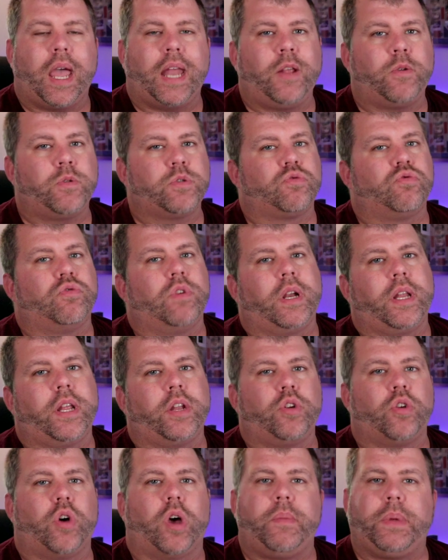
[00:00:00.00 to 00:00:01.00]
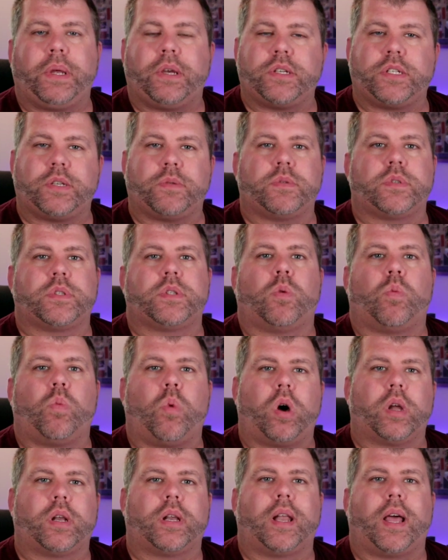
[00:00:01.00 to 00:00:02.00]
And it was really annoying because it was the
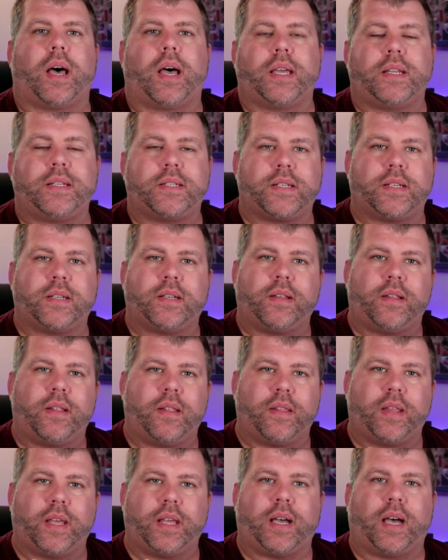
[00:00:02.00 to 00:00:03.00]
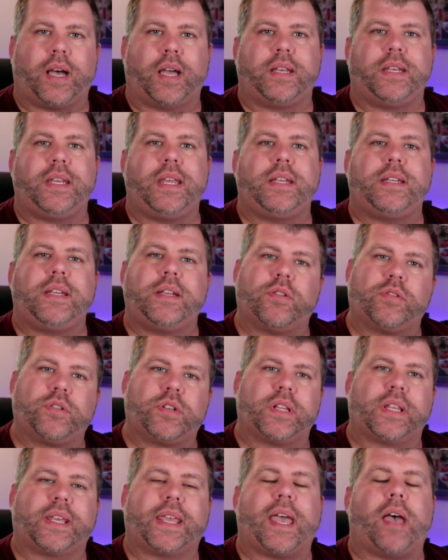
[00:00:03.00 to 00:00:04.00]
one light that I needed
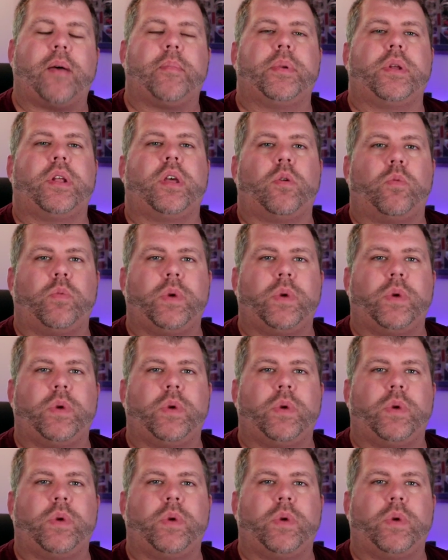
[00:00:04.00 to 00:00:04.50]
under the cabinet,